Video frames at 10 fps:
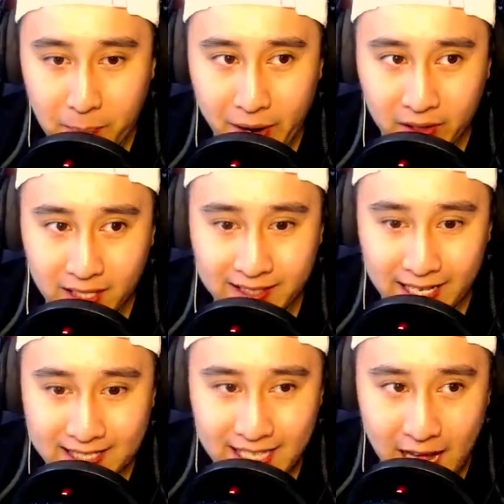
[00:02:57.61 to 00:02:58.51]
apparently
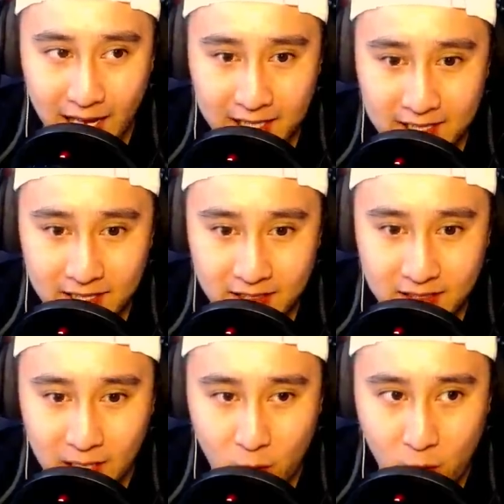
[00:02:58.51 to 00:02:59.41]
Dead Silence
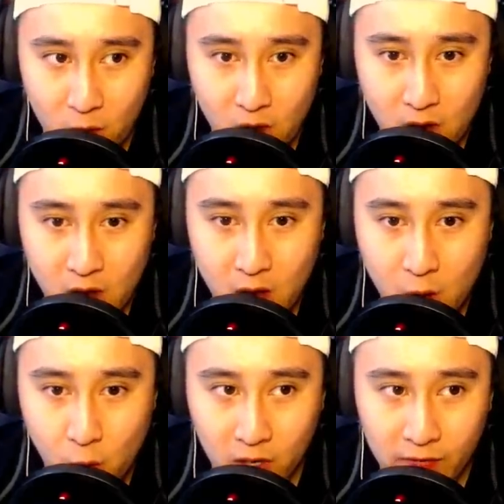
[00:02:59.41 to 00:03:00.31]

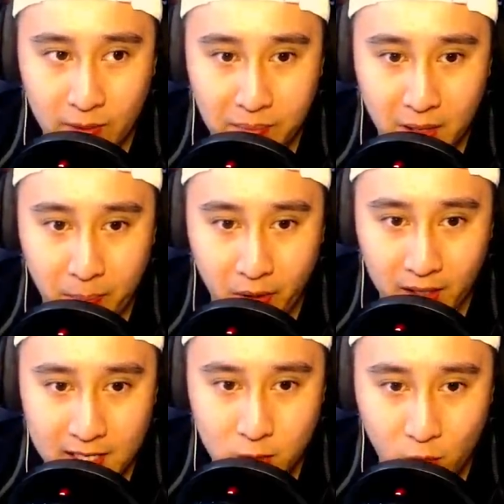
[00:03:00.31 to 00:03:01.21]
won't even be a perk
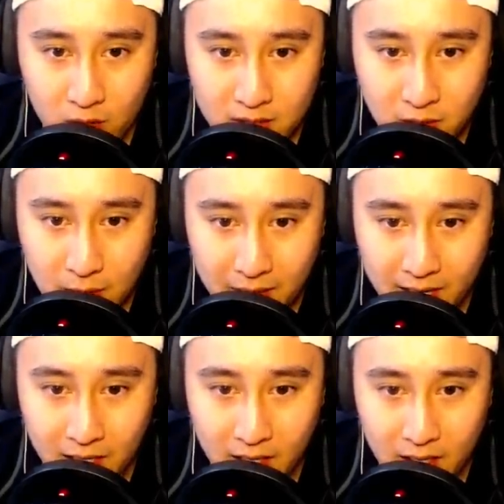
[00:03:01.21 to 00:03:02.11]
as well, so I'm kind
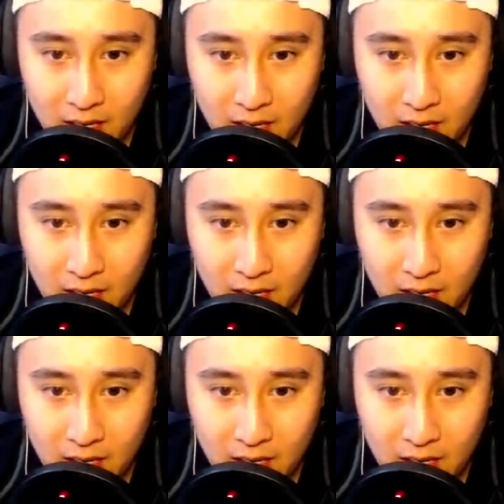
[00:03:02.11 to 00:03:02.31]
of